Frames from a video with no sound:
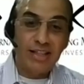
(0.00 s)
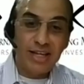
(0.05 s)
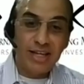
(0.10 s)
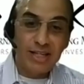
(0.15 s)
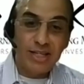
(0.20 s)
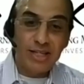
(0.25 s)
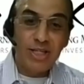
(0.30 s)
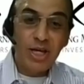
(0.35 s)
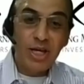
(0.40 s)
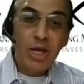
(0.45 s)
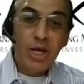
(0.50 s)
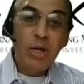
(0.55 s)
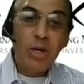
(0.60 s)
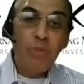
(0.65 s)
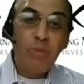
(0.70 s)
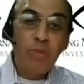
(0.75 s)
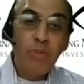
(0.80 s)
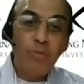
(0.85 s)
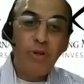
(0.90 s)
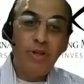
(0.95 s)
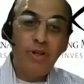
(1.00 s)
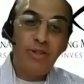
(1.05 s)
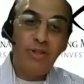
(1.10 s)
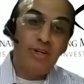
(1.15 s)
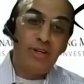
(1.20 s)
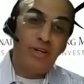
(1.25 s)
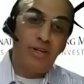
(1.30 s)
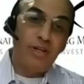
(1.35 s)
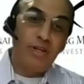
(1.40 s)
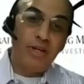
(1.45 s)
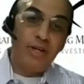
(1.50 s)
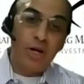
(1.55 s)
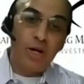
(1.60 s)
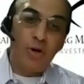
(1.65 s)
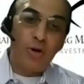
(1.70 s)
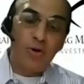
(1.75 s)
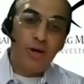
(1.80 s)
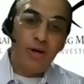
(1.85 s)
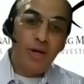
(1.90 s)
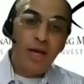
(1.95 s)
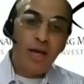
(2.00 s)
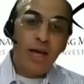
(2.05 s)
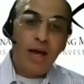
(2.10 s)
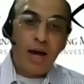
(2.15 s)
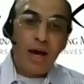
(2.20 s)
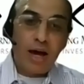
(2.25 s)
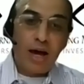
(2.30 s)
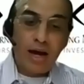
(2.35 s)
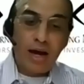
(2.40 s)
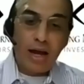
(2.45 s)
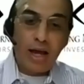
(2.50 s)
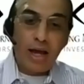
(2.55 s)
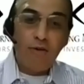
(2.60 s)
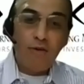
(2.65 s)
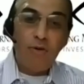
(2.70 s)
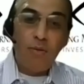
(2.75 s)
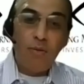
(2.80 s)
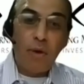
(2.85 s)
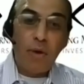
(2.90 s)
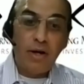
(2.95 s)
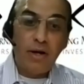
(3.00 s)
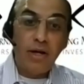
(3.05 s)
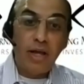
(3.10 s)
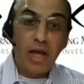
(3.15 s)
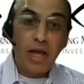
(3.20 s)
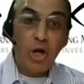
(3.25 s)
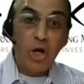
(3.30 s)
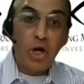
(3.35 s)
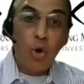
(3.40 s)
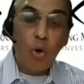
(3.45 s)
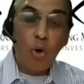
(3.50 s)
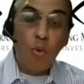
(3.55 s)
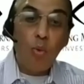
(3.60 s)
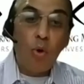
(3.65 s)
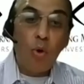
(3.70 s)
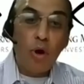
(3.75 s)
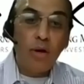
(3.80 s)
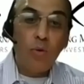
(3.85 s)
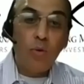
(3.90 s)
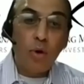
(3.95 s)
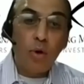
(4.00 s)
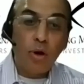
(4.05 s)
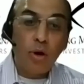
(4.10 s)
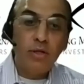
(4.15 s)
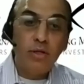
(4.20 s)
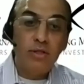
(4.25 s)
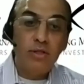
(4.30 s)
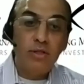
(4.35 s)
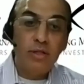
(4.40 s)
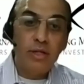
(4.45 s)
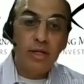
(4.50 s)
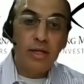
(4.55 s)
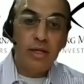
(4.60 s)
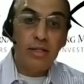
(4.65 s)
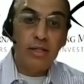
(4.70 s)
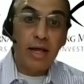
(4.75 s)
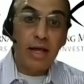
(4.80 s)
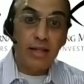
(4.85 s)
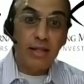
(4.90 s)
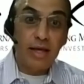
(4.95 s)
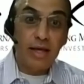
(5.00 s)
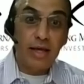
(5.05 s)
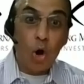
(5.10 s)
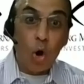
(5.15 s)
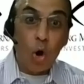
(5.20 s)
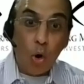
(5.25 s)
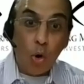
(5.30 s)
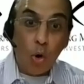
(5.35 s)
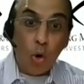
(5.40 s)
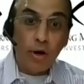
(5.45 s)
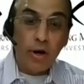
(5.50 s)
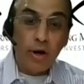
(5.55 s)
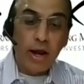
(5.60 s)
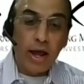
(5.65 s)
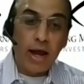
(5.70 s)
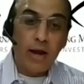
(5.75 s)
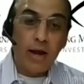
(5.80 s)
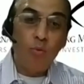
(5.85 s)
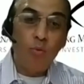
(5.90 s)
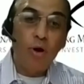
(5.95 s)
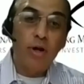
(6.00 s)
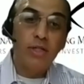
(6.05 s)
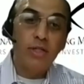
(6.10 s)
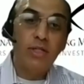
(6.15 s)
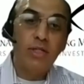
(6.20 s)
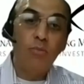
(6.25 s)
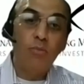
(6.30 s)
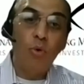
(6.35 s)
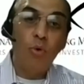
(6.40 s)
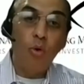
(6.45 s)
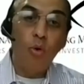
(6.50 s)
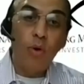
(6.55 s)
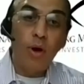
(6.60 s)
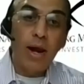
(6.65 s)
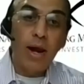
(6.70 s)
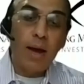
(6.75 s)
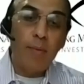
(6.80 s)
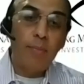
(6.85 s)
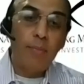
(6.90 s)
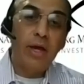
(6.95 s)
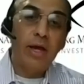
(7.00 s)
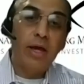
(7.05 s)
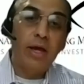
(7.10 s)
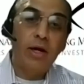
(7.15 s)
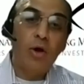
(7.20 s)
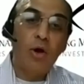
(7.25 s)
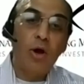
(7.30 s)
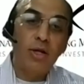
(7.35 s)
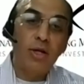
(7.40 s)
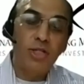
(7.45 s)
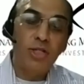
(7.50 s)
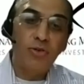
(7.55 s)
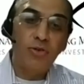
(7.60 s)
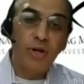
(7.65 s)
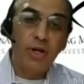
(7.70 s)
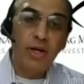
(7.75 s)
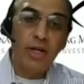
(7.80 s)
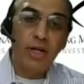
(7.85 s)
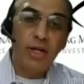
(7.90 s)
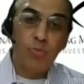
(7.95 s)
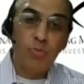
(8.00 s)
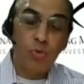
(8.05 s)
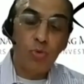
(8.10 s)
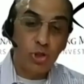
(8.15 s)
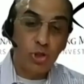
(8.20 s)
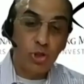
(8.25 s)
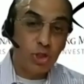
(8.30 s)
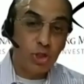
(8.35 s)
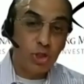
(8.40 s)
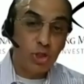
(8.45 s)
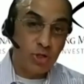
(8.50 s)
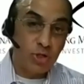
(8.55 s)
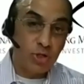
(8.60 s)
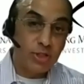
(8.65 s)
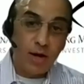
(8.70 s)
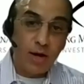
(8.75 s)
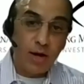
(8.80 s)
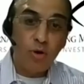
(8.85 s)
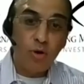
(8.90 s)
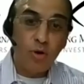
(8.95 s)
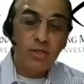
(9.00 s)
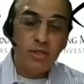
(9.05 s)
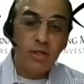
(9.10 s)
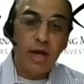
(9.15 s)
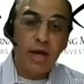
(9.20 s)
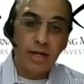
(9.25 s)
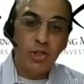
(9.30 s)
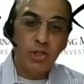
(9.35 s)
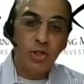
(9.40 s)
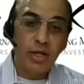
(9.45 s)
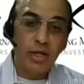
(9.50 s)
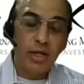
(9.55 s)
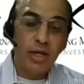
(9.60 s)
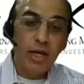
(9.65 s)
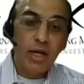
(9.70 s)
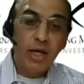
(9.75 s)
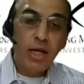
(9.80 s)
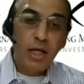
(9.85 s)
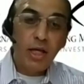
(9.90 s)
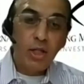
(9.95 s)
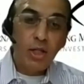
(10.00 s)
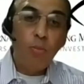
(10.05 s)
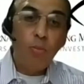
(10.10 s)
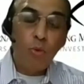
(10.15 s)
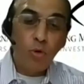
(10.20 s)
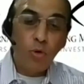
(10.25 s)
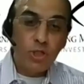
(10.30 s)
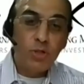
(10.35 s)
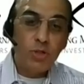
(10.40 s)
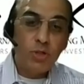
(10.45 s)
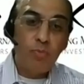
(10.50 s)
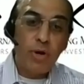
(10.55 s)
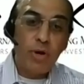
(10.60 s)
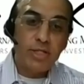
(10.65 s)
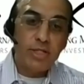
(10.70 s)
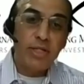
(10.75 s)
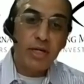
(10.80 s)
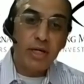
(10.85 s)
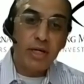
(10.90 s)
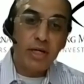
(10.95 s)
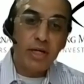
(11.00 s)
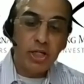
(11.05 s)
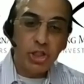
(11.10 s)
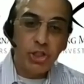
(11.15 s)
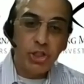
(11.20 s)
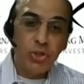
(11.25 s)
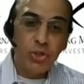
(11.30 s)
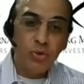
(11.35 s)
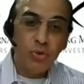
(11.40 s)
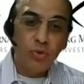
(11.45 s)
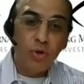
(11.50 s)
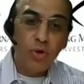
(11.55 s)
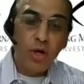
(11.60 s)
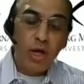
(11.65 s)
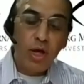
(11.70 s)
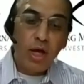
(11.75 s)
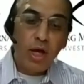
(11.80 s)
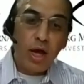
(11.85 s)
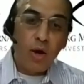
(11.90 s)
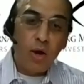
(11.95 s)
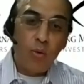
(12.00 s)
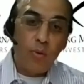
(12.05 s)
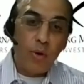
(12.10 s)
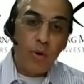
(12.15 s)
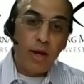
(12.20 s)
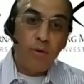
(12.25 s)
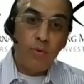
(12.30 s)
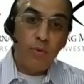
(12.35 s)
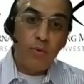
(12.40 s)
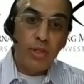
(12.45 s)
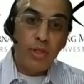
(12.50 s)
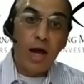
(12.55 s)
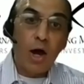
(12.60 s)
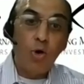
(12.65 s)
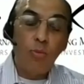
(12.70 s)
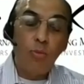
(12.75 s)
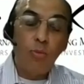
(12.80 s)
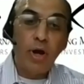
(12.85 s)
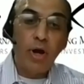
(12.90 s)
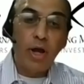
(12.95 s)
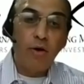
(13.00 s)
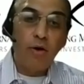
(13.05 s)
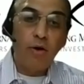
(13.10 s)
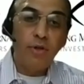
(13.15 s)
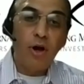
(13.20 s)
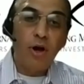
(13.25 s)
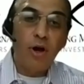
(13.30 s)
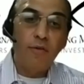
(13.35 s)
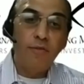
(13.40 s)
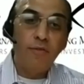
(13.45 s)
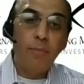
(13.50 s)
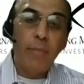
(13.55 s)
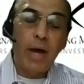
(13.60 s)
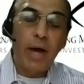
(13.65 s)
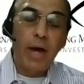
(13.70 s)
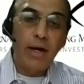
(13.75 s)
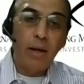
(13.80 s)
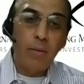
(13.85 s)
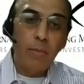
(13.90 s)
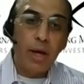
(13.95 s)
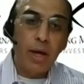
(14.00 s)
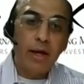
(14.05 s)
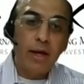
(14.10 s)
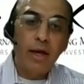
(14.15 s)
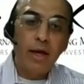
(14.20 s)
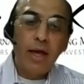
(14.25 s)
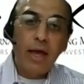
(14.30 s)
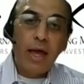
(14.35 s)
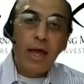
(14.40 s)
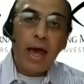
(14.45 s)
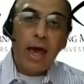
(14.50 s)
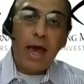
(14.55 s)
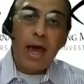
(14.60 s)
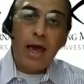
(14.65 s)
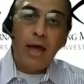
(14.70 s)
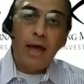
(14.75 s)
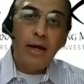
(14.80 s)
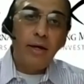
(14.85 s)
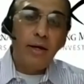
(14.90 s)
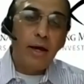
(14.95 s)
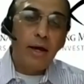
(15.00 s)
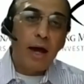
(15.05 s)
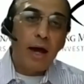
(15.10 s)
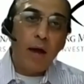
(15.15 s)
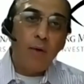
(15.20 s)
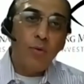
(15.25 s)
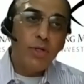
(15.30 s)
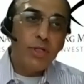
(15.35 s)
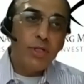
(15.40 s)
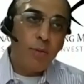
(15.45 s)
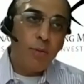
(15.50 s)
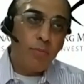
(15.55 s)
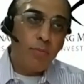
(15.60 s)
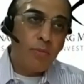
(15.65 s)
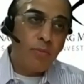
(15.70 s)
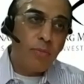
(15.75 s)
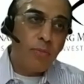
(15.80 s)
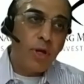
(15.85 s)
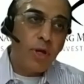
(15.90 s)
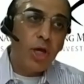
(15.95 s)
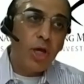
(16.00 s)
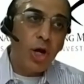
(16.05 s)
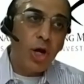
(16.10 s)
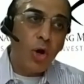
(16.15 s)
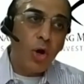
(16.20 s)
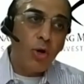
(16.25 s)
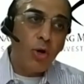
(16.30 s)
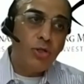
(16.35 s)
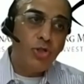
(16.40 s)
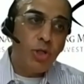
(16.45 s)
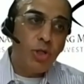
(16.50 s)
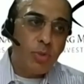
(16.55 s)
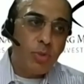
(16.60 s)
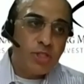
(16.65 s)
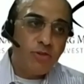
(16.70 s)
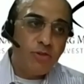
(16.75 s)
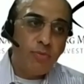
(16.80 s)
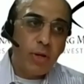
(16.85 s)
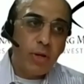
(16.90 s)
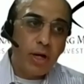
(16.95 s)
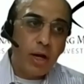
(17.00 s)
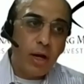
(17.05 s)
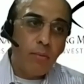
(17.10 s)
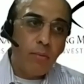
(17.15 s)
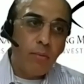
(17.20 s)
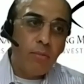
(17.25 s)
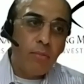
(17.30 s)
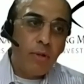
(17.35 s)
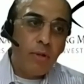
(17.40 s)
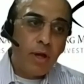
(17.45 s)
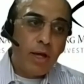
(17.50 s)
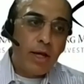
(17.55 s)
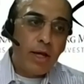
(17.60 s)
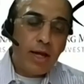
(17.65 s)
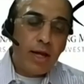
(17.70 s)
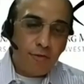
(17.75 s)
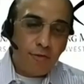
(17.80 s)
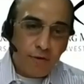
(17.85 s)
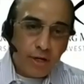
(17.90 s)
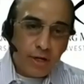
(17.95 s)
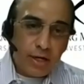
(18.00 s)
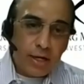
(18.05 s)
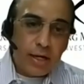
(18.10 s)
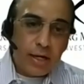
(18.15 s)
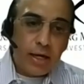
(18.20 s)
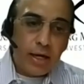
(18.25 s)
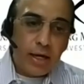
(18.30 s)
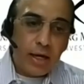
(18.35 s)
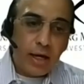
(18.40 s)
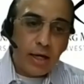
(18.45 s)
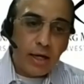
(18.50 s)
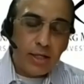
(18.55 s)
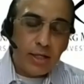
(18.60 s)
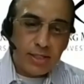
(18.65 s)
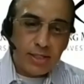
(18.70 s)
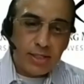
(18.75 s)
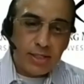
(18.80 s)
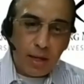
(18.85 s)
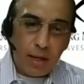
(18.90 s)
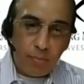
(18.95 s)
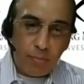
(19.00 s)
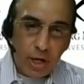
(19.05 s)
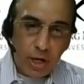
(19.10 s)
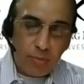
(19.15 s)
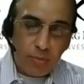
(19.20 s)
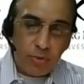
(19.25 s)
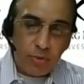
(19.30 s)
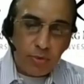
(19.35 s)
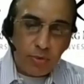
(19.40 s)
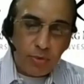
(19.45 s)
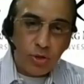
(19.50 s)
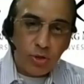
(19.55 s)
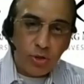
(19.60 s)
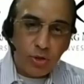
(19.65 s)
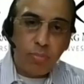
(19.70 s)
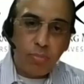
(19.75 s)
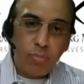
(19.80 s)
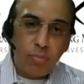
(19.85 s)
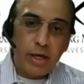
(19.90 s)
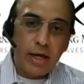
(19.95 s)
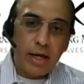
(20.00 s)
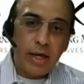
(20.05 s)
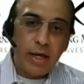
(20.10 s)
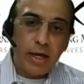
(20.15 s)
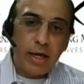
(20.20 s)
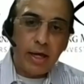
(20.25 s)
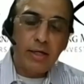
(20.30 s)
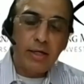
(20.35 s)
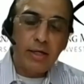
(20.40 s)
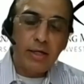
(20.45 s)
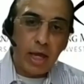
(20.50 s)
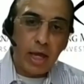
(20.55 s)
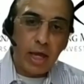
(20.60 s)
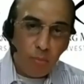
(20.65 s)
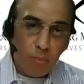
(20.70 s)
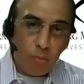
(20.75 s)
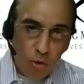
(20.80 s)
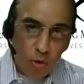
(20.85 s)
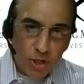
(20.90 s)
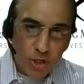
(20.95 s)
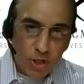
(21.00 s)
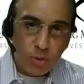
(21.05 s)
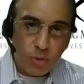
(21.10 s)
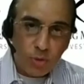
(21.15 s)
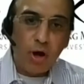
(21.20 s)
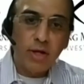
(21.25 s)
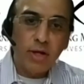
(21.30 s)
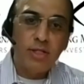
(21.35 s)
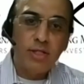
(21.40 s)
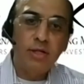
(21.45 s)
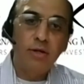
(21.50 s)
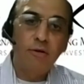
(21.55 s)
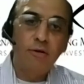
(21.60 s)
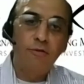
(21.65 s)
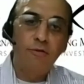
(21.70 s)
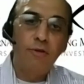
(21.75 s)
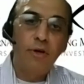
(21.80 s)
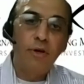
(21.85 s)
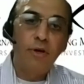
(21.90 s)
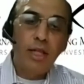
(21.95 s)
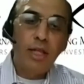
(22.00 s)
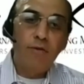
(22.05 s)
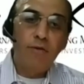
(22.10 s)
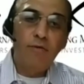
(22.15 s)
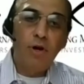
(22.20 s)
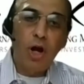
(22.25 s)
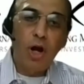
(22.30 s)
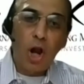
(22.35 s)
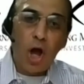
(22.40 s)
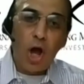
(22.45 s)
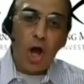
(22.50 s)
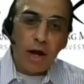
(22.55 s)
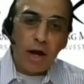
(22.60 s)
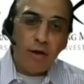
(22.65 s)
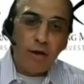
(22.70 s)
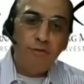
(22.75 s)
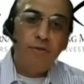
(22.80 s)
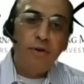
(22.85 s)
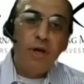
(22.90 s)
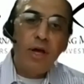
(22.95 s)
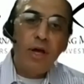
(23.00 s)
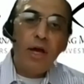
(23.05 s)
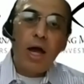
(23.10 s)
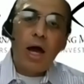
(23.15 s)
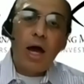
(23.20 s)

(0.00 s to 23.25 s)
like this, people at the click of a button can know what is it that they own and what are some overlapping and concentrated exposures, because that was actually the most pressing issue with the outbreak of the pandemic. And I would say, GPs have become definitely, they stepped up to the plate. They became more responsive. There were a lot of